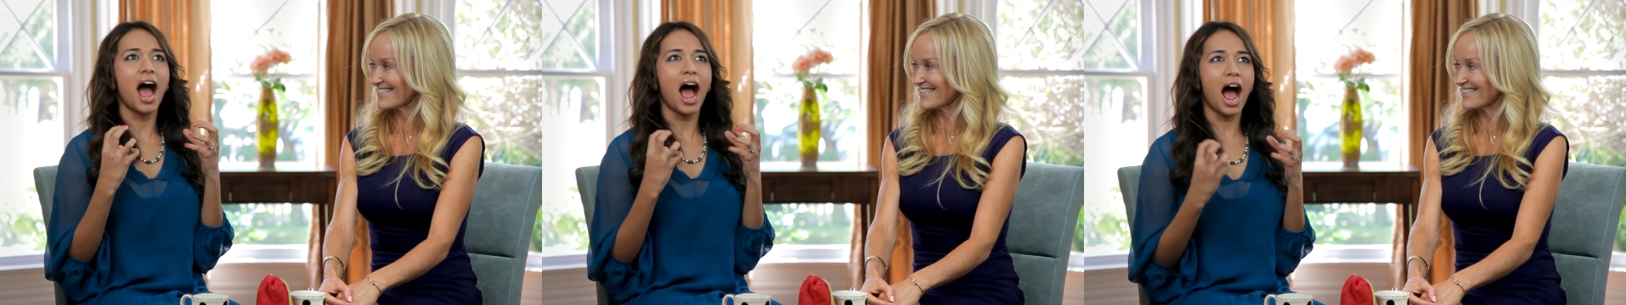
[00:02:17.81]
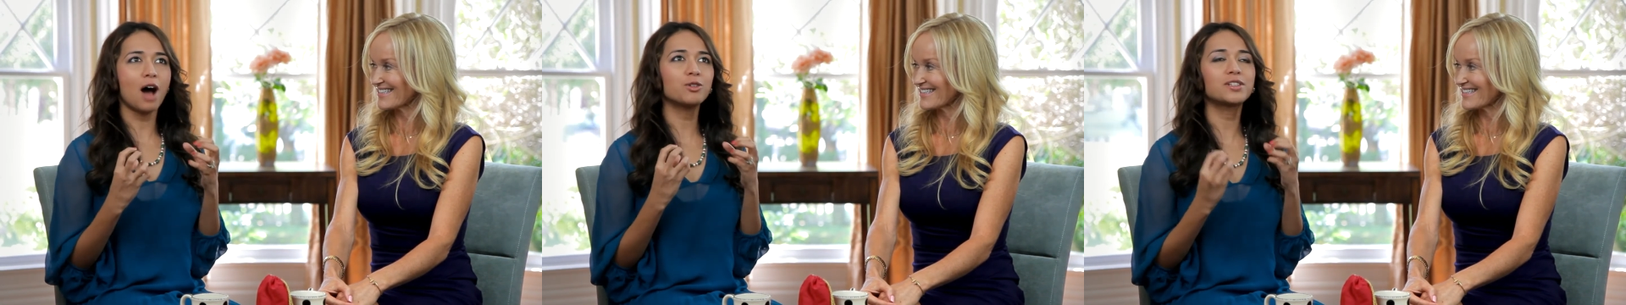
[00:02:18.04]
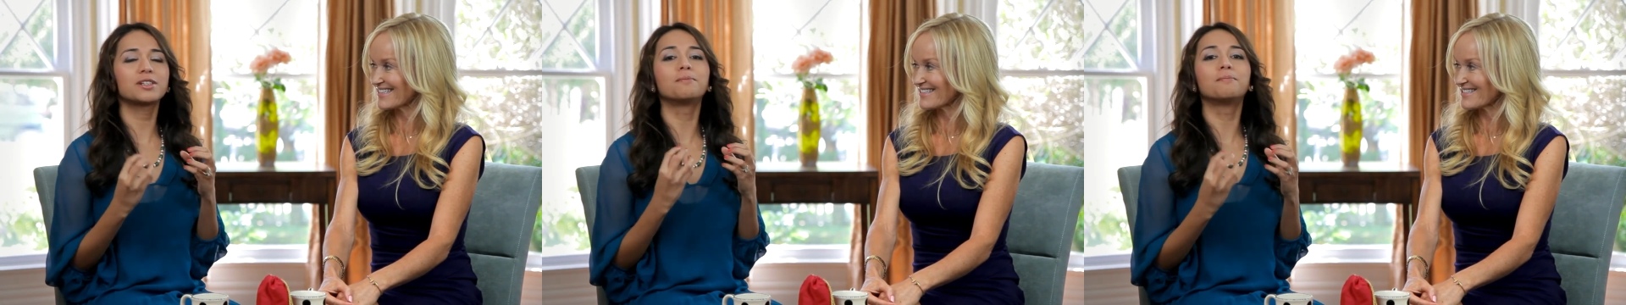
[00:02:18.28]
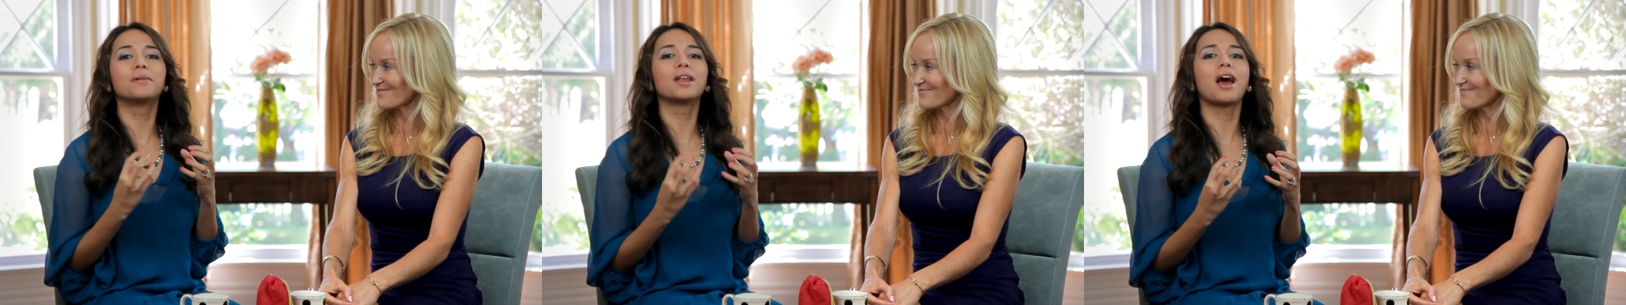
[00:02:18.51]
Speaker 1: how
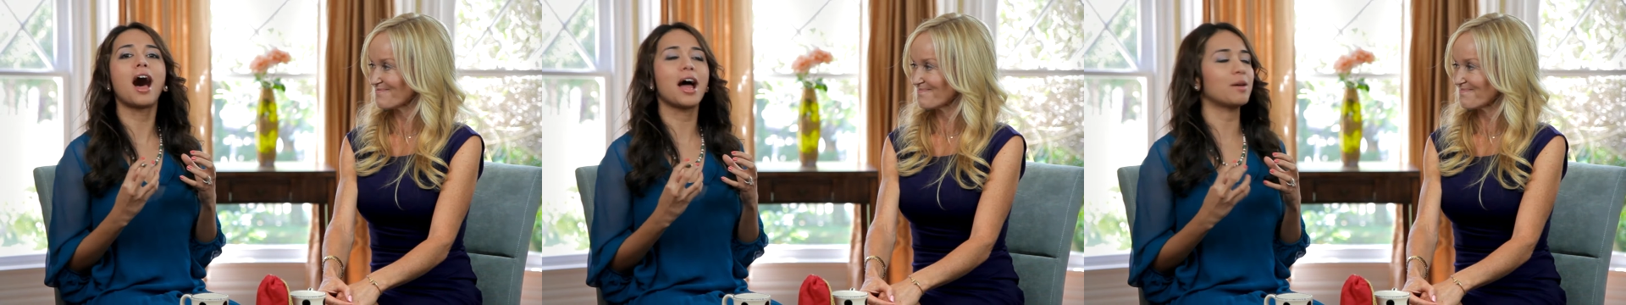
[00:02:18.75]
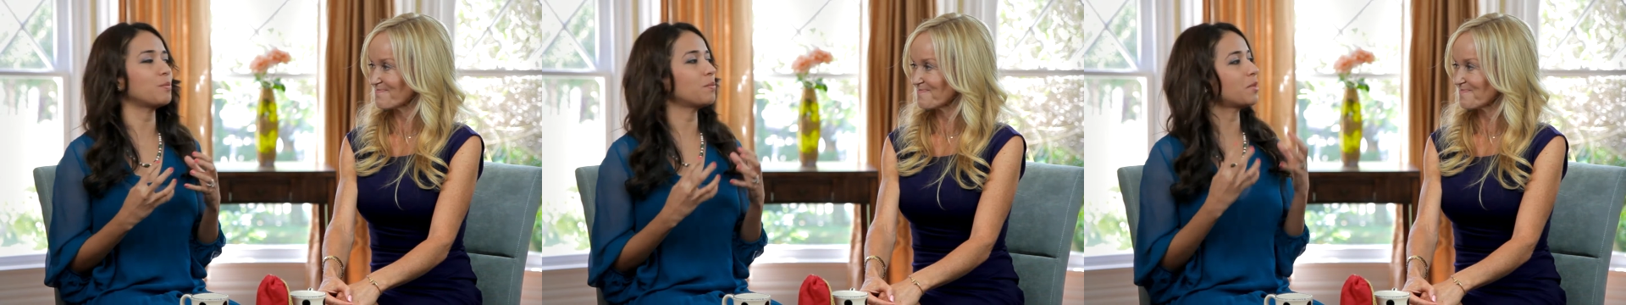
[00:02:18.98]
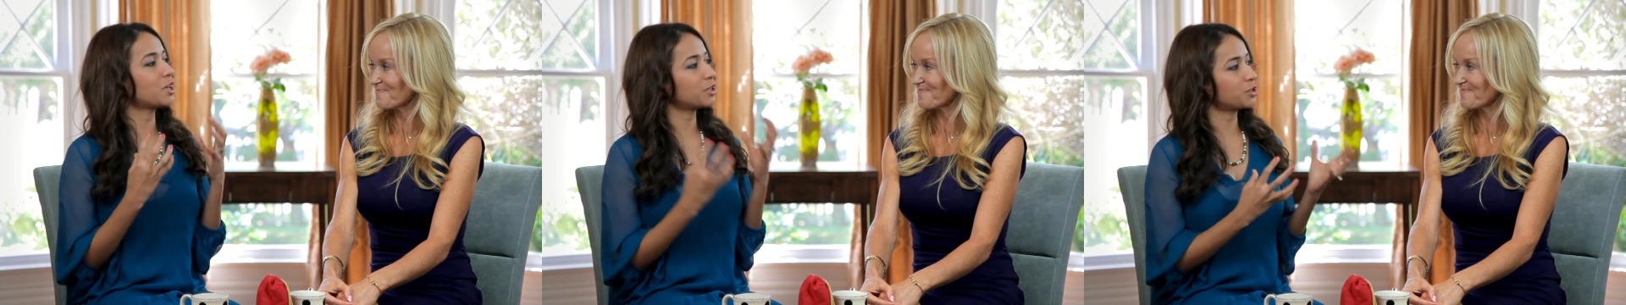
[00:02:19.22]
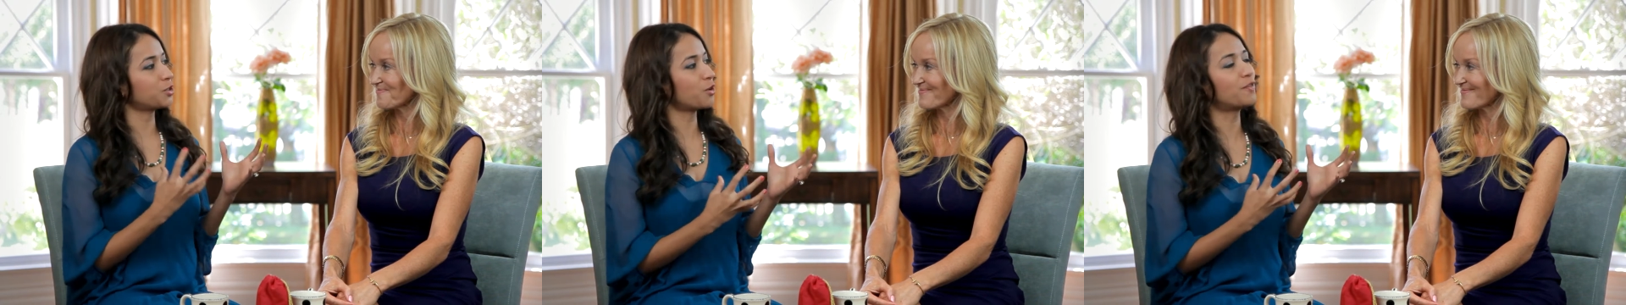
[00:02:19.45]
sublime
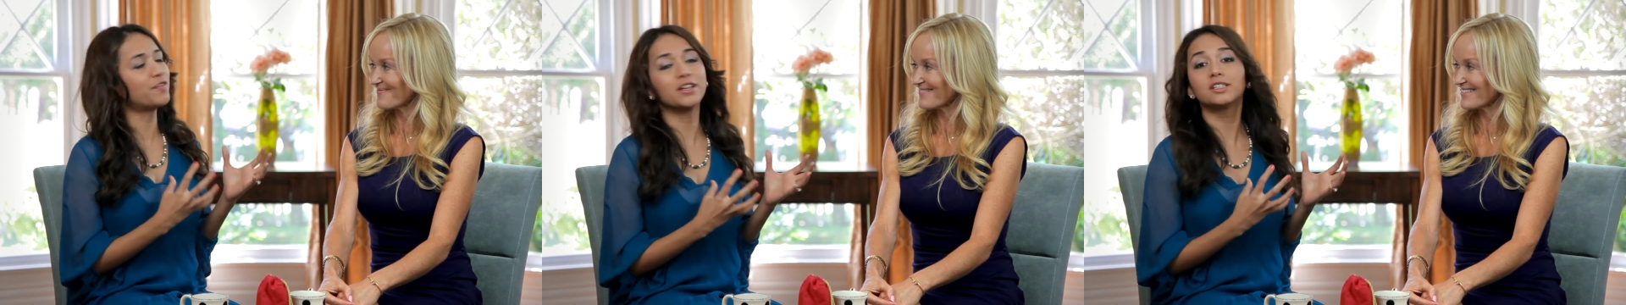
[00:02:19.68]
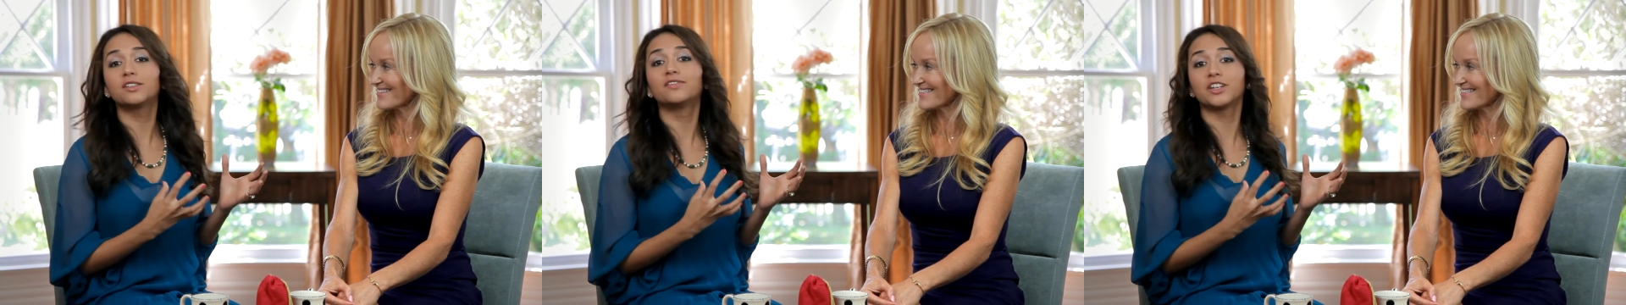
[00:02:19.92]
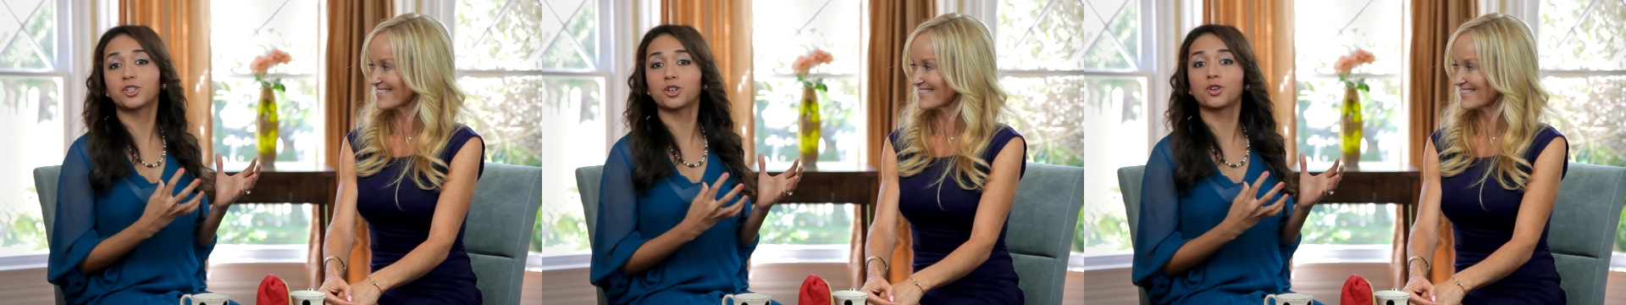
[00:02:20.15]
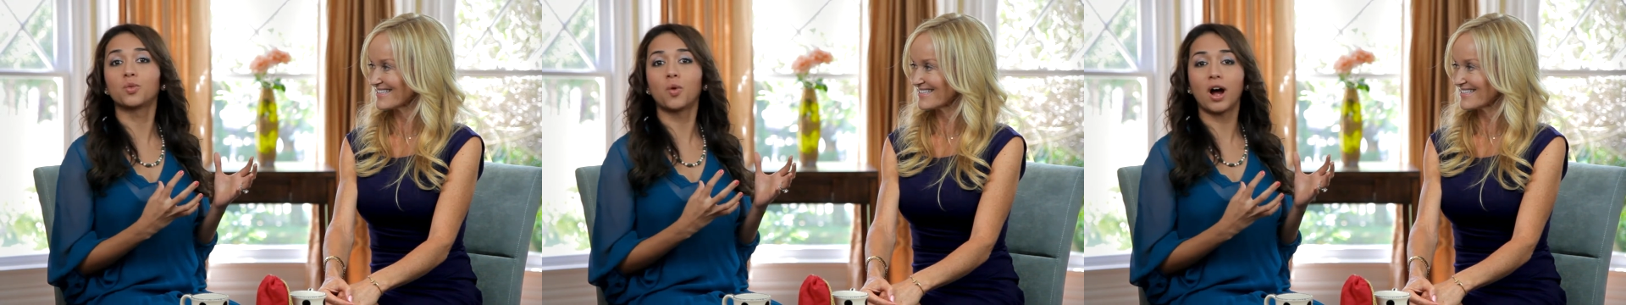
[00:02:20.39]
Sophie's
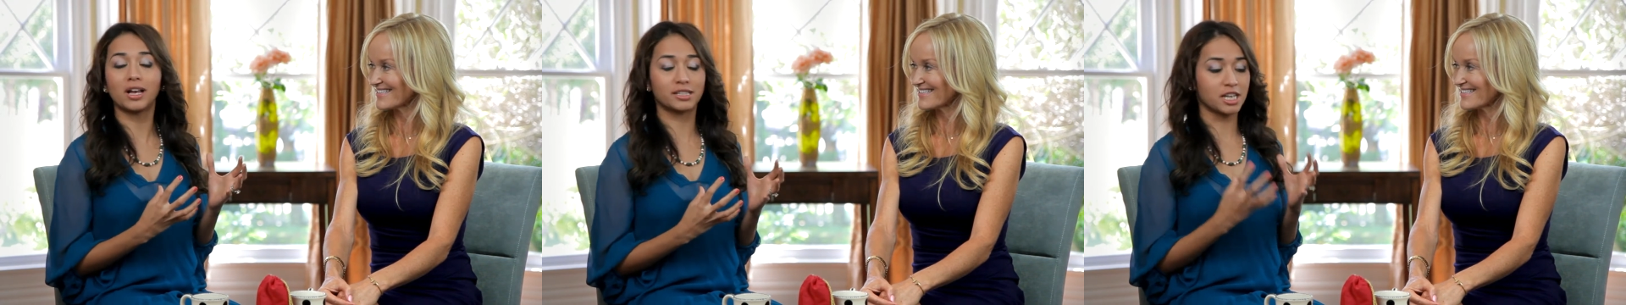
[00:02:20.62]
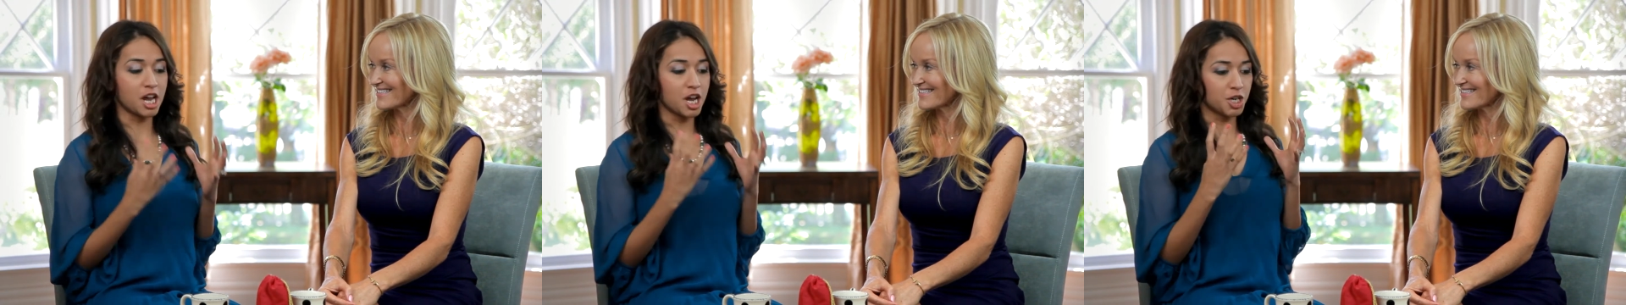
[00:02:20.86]
vision was.